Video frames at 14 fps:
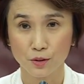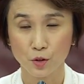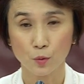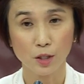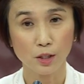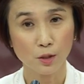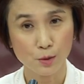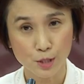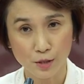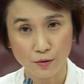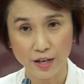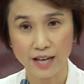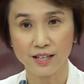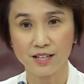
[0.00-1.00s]
to work
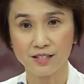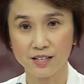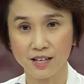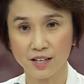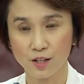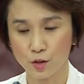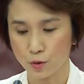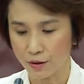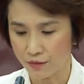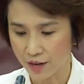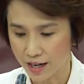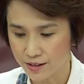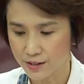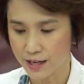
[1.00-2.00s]
closely with NSA to
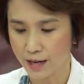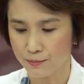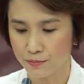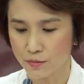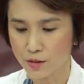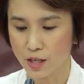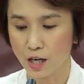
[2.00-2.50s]
advise them